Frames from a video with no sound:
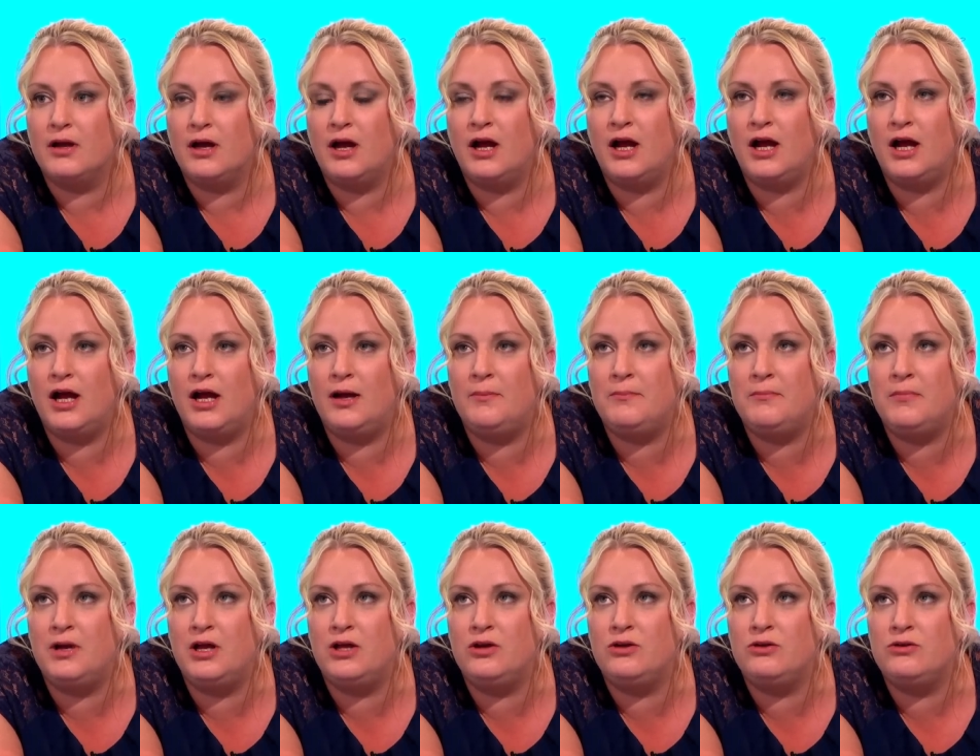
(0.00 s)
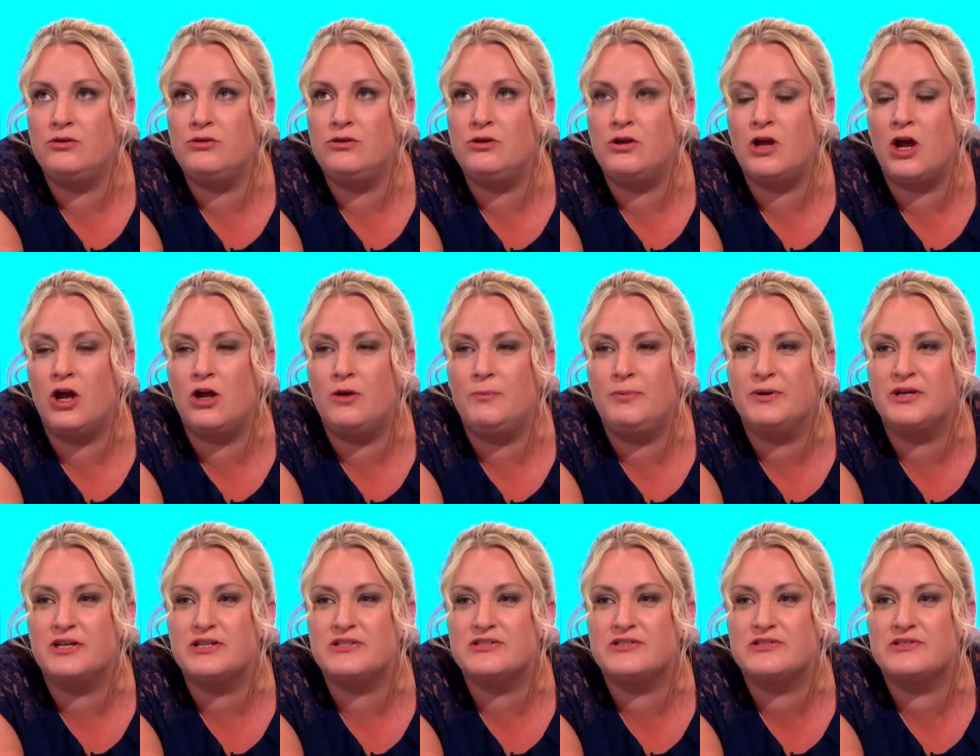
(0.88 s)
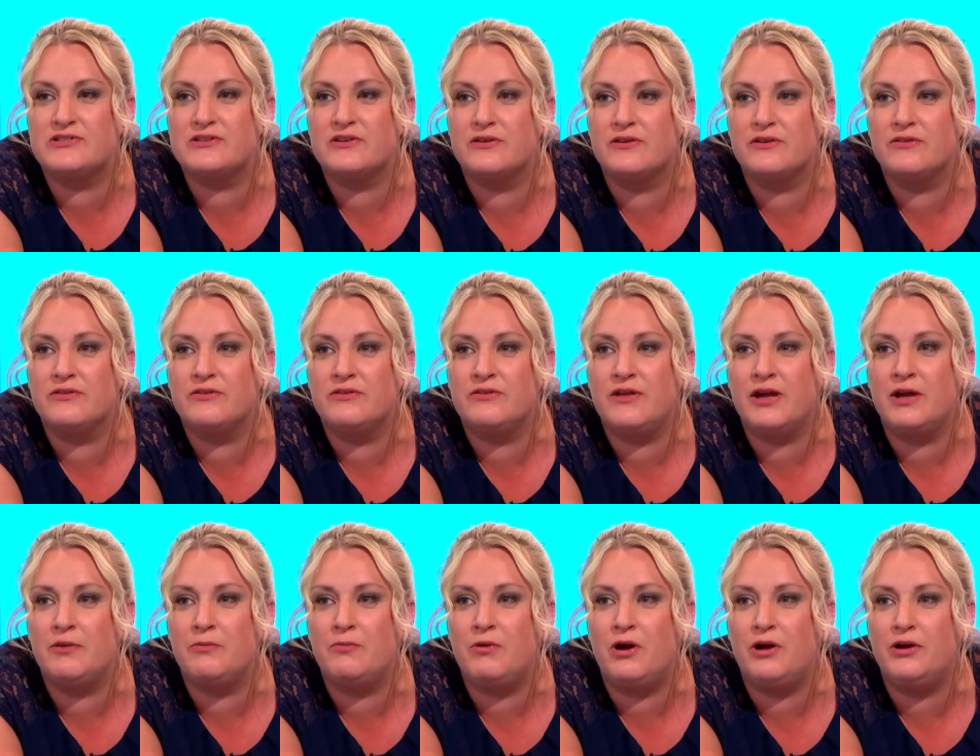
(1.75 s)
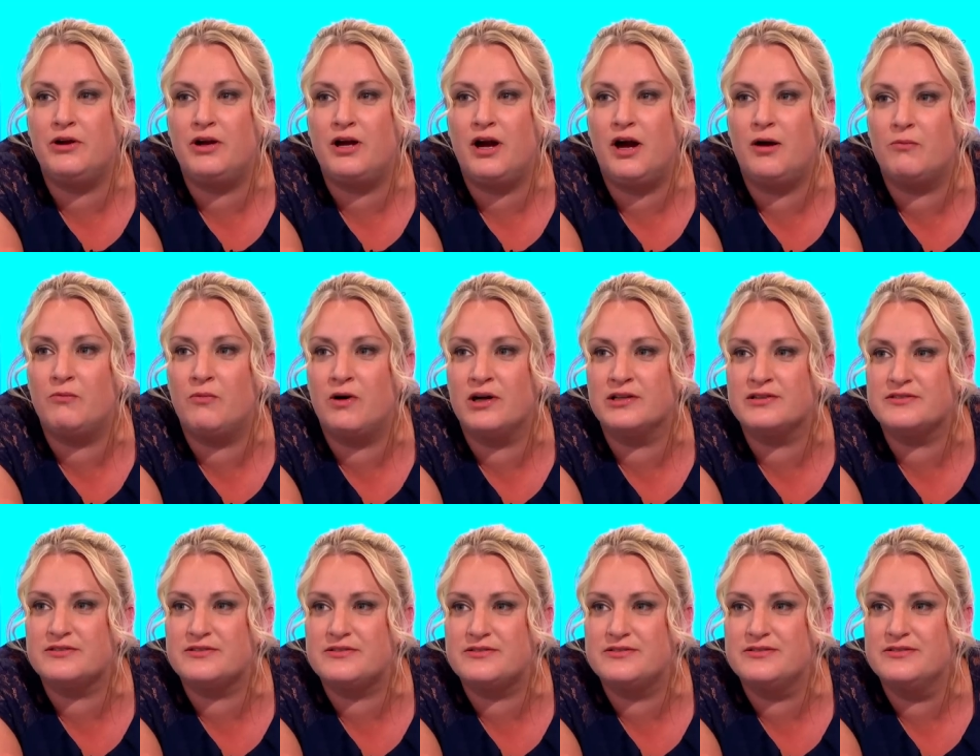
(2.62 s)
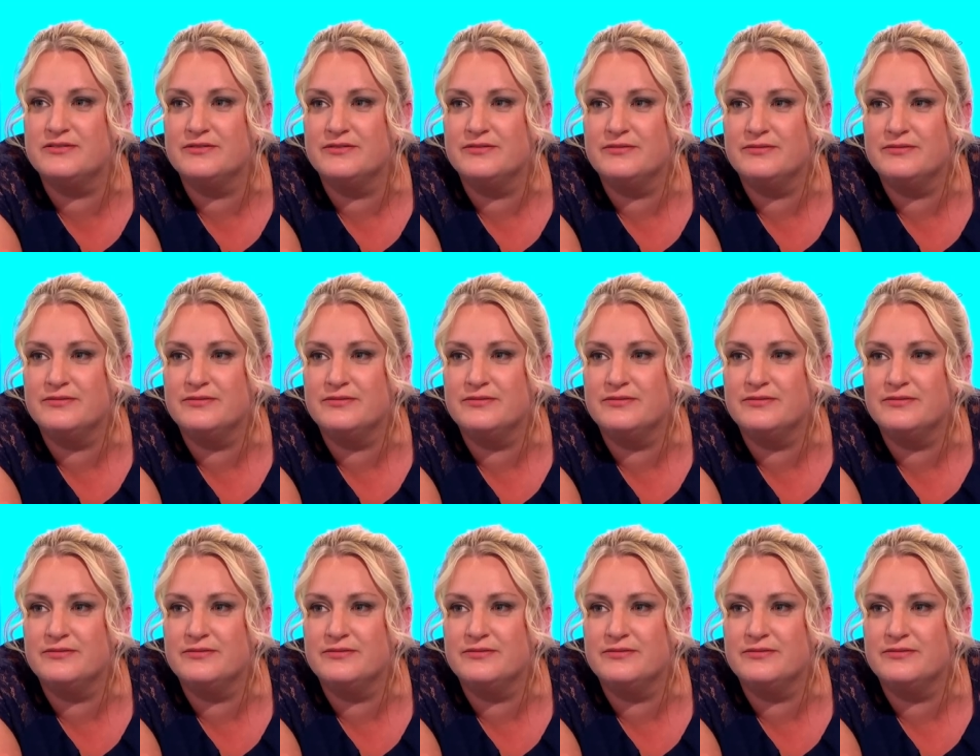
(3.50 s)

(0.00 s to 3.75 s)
No, because they woke up once.